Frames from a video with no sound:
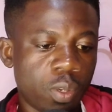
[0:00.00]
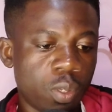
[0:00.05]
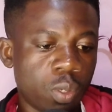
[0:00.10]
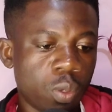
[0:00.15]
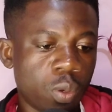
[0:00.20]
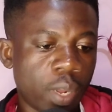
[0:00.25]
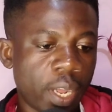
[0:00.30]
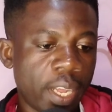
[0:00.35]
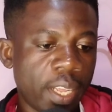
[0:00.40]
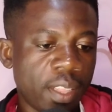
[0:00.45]

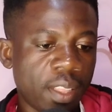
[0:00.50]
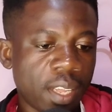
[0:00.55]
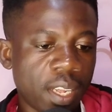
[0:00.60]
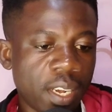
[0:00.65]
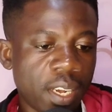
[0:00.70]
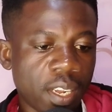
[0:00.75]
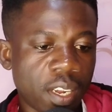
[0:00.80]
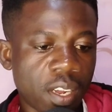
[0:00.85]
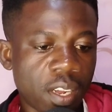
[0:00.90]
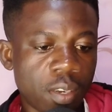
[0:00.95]
So enter
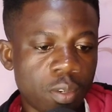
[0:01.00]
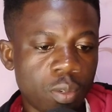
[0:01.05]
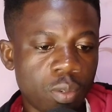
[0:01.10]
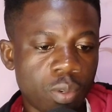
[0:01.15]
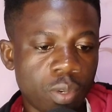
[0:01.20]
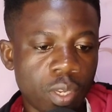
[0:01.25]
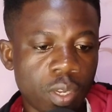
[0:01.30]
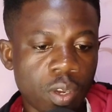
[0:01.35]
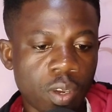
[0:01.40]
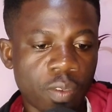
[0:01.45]
the
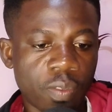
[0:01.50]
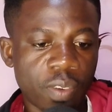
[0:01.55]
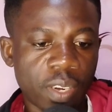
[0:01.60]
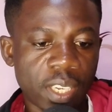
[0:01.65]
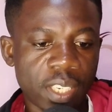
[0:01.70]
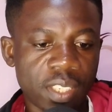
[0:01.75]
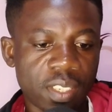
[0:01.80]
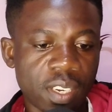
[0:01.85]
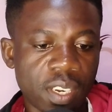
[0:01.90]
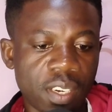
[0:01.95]
country of
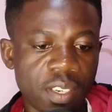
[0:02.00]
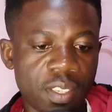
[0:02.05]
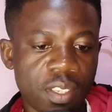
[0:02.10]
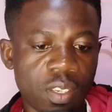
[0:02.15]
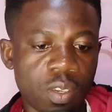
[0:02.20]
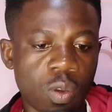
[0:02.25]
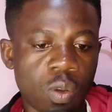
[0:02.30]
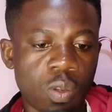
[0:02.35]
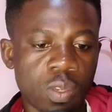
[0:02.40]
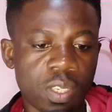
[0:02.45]
nationality
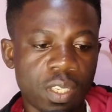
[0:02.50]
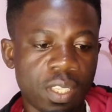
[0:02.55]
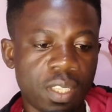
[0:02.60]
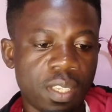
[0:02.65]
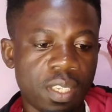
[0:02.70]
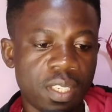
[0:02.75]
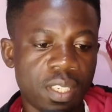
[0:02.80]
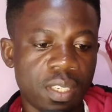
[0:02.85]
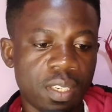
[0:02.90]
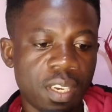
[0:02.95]
or
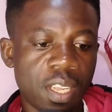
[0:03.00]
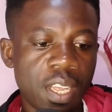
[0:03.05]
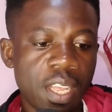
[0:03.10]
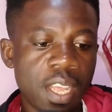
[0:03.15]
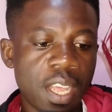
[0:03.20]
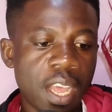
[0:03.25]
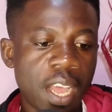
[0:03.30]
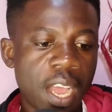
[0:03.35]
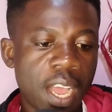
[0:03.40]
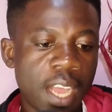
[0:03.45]
citizen
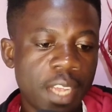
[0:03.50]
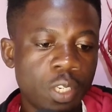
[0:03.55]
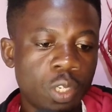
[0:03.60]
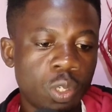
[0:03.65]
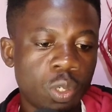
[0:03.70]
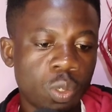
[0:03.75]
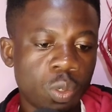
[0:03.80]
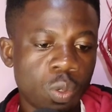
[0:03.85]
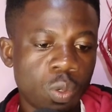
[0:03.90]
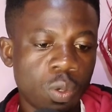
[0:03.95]
as
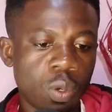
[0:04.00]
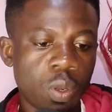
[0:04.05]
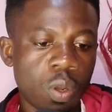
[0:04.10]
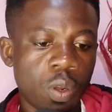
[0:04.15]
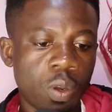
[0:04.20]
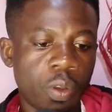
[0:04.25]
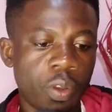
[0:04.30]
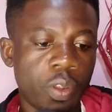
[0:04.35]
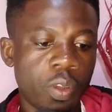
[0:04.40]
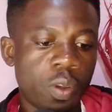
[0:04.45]
shown
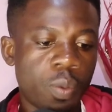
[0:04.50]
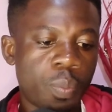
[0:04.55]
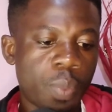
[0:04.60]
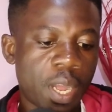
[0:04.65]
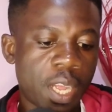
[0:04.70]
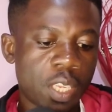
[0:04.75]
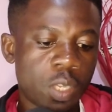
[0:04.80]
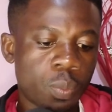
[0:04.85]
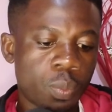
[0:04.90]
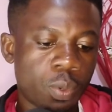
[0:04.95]
on your
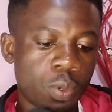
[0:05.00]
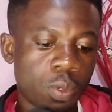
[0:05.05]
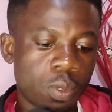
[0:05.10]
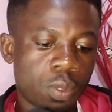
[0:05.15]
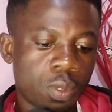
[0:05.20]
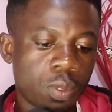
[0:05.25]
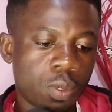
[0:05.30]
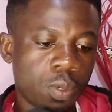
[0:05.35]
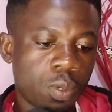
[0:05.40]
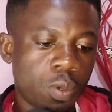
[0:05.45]
passport.
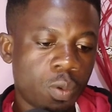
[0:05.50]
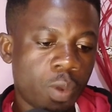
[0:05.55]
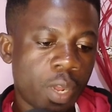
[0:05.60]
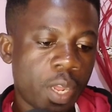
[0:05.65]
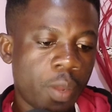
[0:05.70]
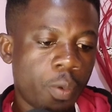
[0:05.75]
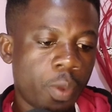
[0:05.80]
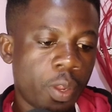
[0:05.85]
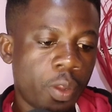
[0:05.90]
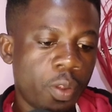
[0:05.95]
So
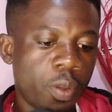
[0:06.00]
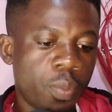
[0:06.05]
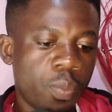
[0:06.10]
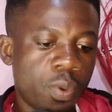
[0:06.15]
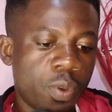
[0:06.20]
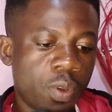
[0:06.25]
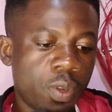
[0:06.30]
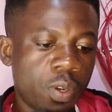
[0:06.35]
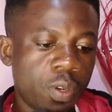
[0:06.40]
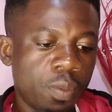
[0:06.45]
where were you
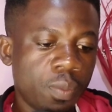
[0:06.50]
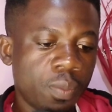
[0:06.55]
born?